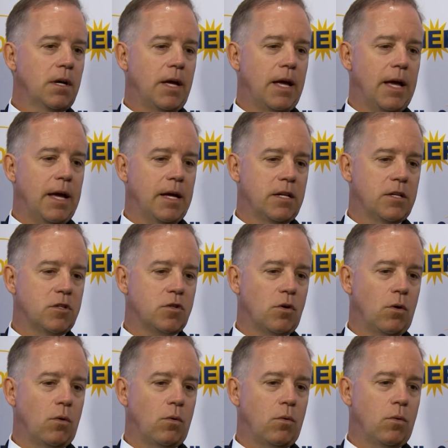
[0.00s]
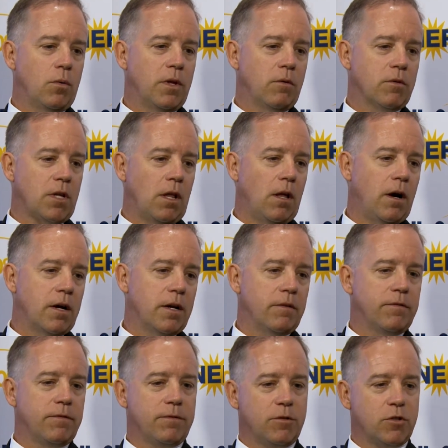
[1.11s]
And so there was a lot
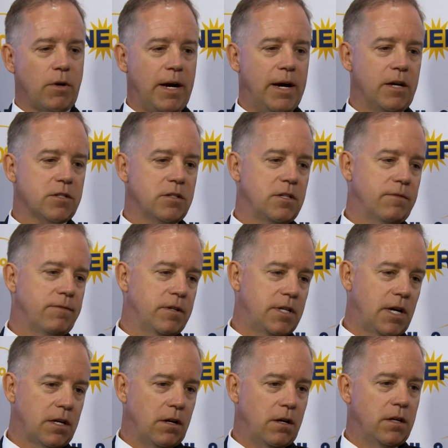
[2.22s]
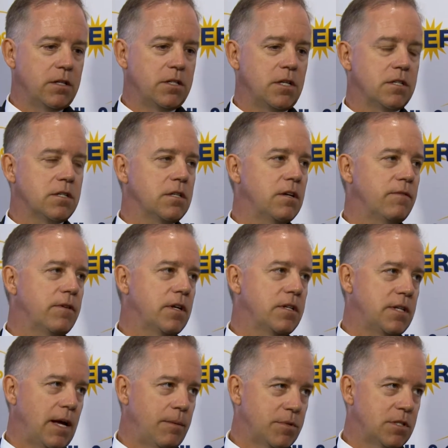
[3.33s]
of trials and different technologies and different
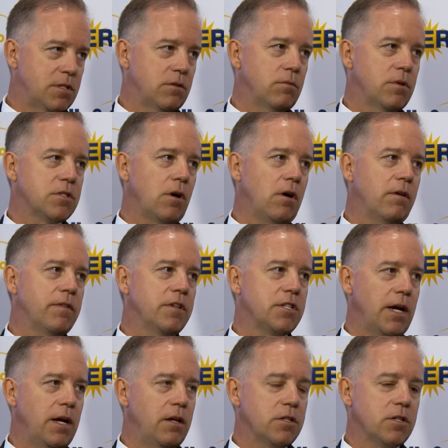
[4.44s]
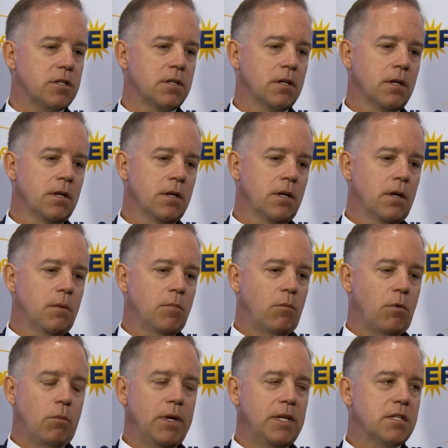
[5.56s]
attempts to resolve the challenges. But
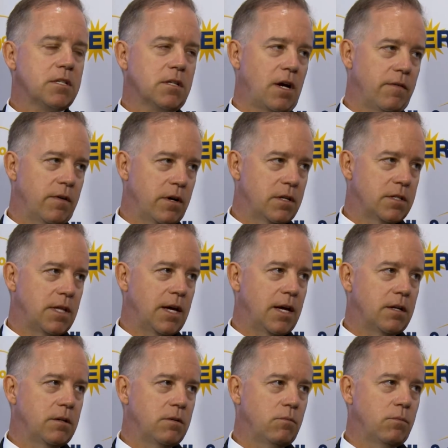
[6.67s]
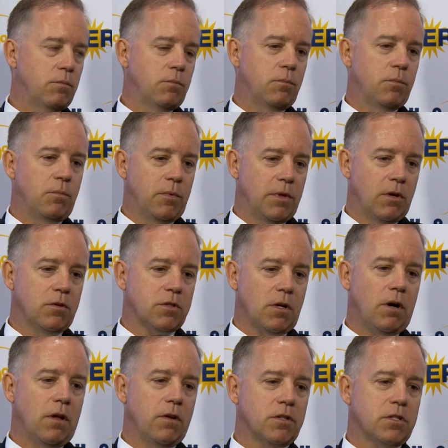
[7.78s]
what we discovered is that
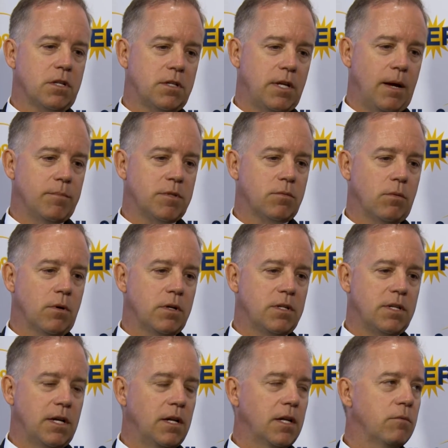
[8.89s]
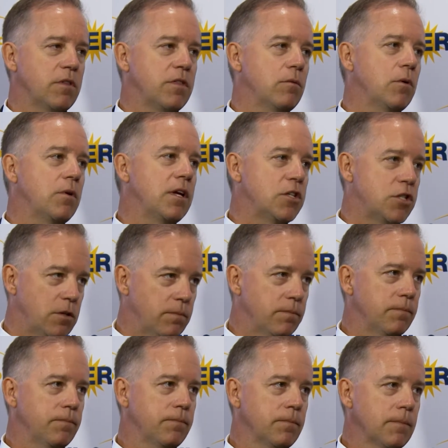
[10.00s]
all those attempts weren't dealing with the root issue.
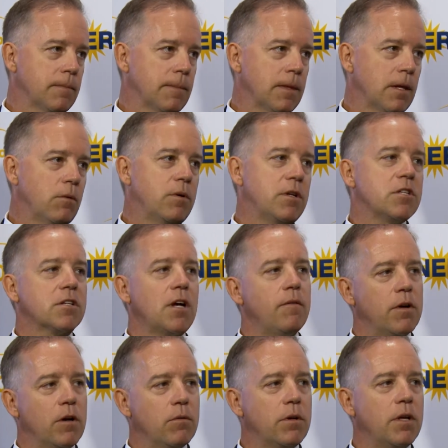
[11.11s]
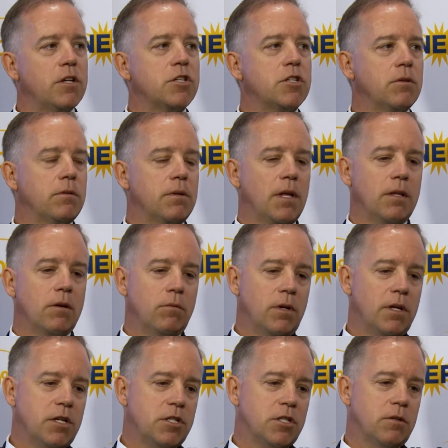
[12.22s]
We discovered a root issue, and the root
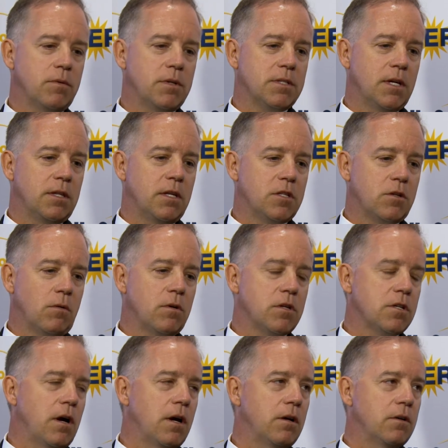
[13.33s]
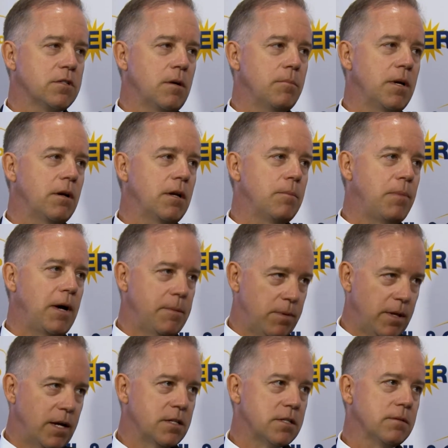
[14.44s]
issue is that these horizontals are merely
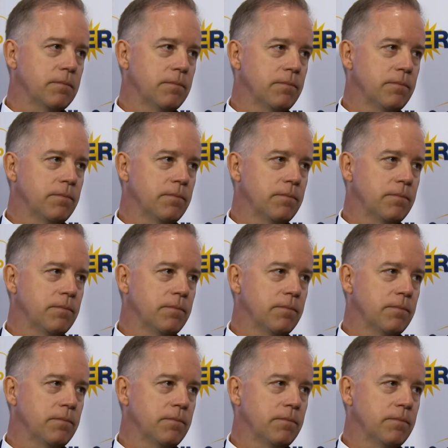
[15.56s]
pipelines.